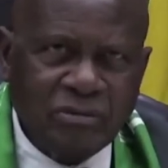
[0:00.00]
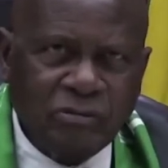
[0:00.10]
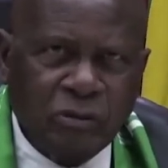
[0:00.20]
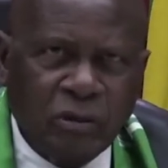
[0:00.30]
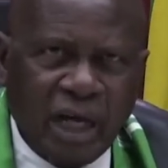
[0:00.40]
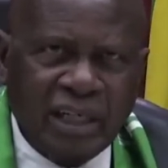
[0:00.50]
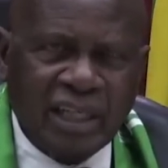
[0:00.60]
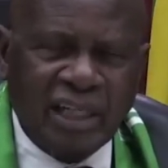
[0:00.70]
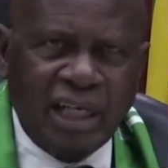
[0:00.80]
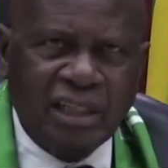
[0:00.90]
for under
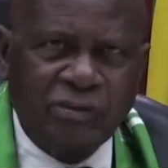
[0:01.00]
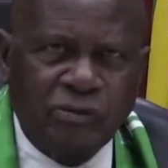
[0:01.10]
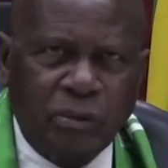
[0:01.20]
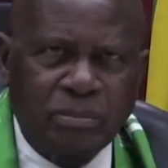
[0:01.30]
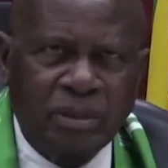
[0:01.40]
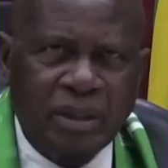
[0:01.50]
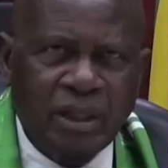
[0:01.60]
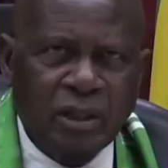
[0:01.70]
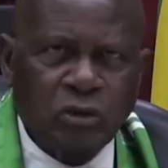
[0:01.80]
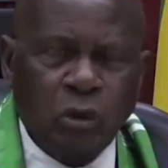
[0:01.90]
the land reform?
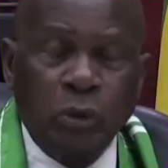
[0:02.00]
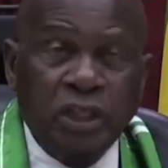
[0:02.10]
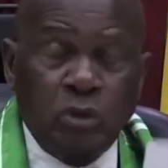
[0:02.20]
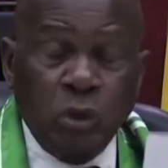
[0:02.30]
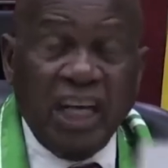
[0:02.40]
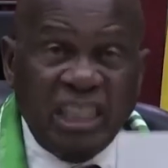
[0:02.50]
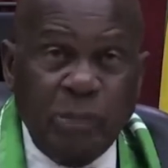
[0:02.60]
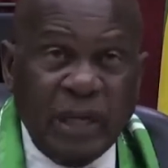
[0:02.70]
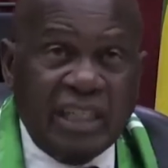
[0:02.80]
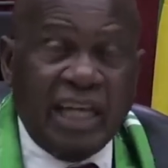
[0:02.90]
So we do
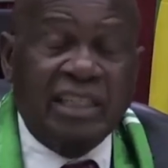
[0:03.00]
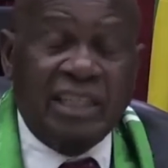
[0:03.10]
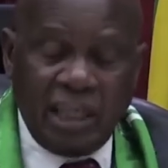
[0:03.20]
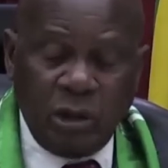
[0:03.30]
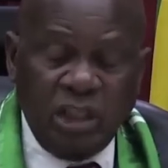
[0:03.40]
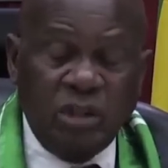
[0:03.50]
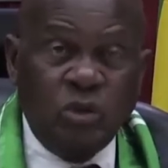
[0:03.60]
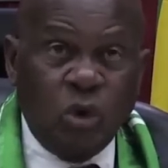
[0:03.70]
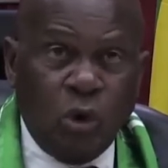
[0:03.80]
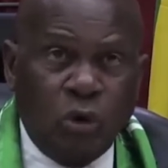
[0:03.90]
expect that they
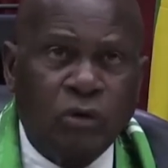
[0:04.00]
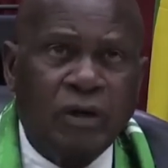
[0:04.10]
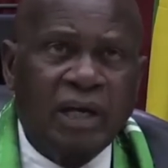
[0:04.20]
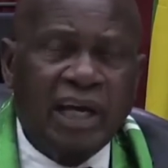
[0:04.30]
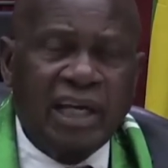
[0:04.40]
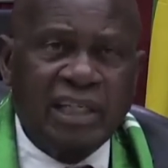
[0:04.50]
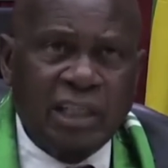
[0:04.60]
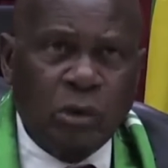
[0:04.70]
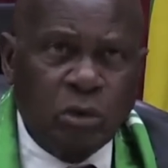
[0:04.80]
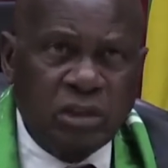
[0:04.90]
know, and
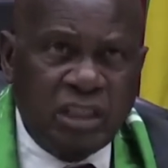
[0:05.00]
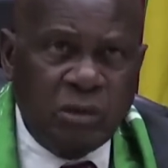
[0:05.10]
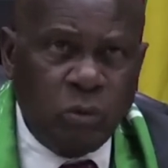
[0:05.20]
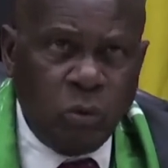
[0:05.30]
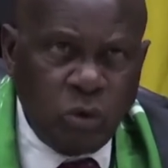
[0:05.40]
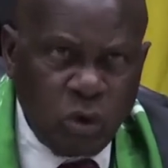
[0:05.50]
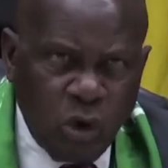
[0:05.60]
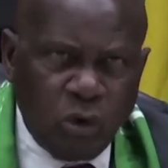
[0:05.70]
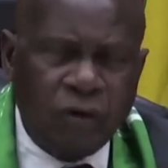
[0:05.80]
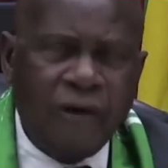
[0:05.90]
they will
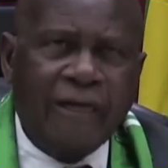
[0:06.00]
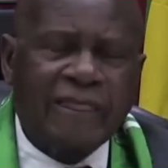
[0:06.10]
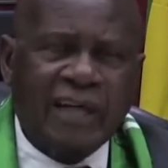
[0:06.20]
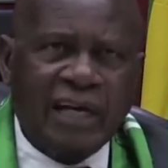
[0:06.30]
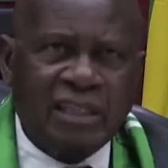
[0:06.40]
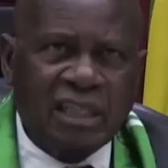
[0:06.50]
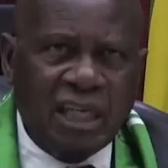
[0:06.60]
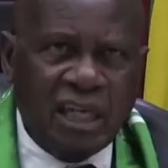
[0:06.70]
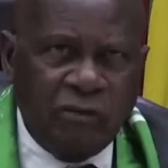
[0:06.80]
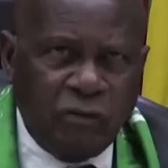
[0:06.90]
know that
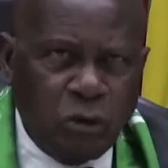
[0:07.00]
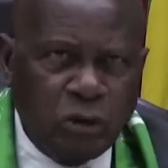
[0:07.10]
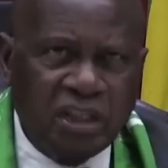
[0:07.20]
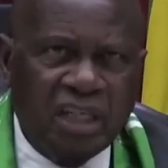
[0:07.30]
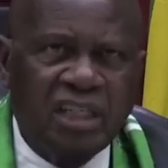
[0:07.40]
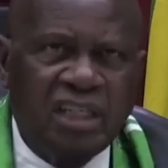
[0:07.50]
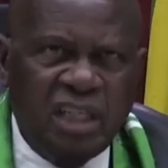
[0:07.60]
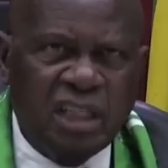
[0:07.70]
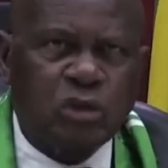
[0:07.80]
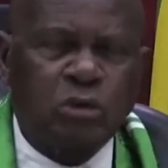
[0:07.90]
the revolution
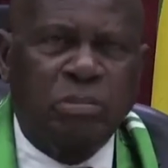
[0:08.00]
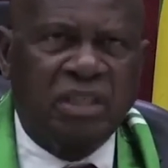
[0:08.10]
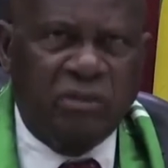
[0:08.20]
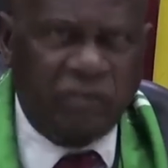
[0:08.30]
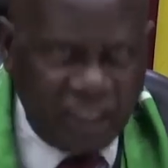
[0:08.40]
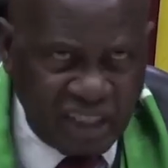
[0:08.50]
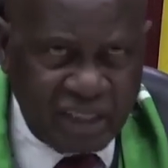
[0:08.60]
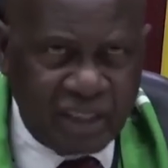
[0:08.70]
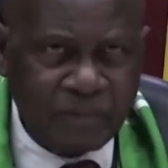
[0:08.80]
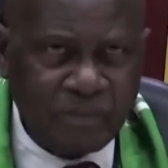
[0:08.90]
needs to be
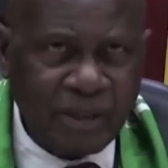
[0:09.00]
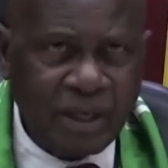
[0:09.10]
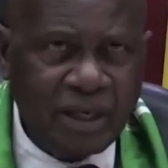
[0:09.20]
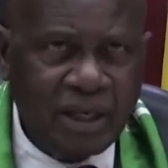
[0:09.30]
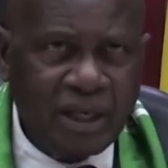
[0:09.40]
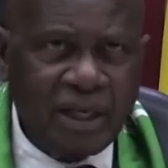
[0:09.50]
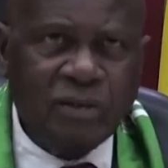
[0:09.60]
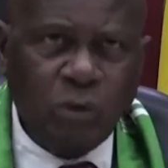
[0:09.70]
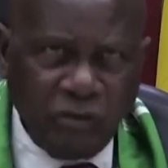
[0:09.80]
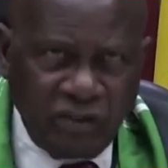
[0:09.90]
defended.
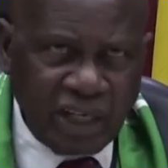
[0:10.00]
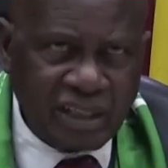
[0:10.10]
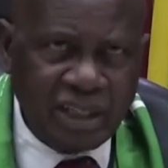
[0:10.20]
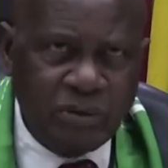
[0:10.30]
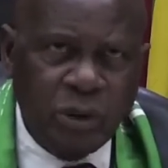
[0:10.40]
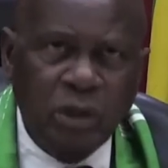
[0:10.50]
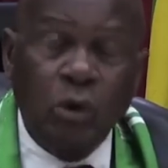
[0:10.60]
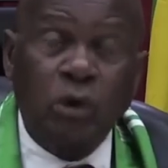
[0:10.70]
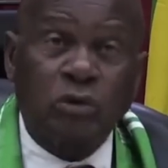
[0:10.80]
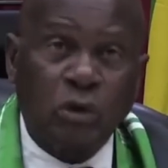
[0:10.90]
And obviously, we
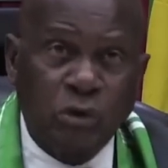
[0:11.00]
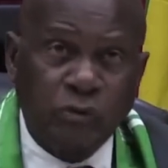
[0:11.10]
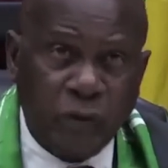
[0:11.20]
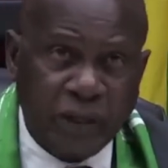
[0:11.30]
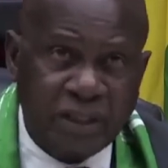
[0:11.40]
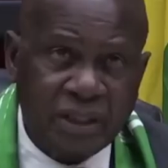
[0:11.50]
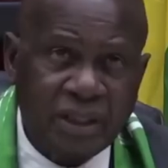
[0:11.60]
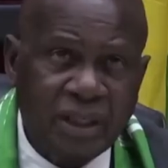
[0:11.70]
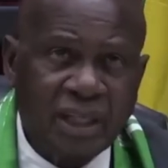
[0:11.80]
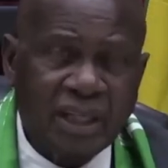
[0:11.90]
also look forward
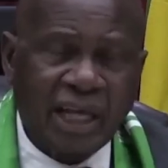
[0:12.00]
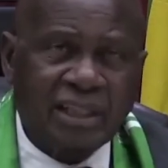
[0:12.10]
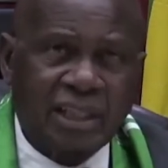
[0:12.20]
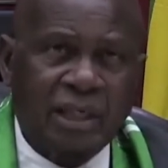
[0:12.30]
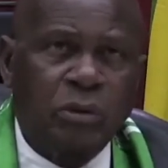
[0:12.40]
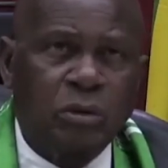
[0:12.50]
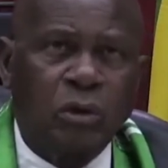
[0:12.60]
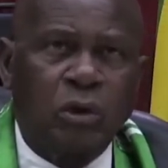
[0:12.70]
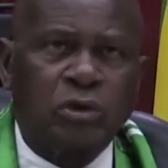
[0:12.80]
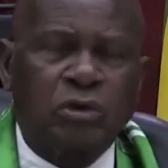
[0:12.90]
that they will
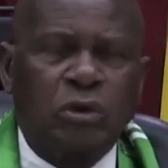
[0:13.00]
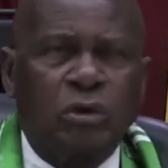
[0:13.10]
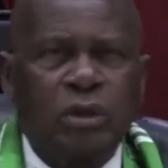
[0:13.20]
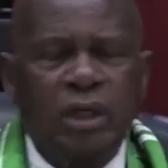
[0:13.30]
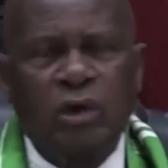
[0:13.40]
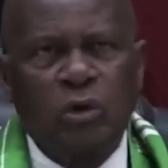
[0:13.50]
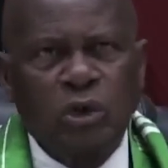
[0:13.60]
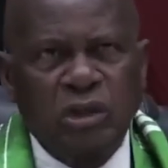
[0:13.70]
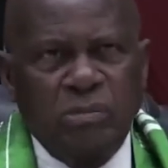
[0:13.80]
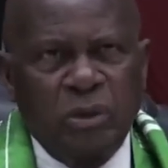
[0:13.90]
also
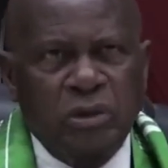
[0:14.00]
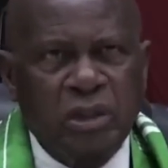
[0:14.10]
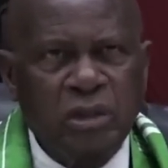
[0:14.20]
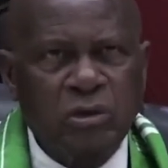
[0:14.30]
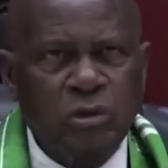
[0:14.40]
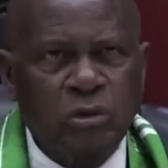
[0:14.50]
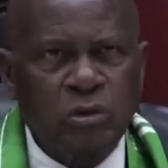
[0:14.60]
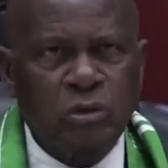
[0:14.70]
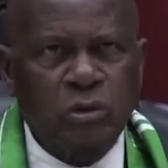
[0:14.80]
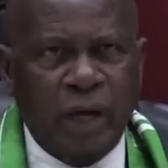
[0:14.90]
contribute
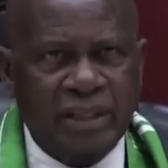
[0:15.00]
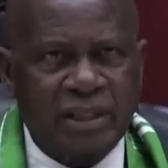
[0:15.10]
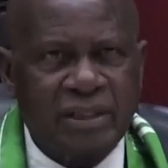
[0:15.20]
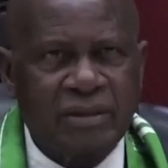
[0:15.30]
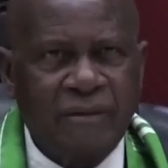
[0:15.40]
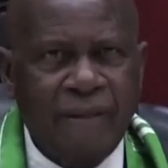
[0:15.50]
to us.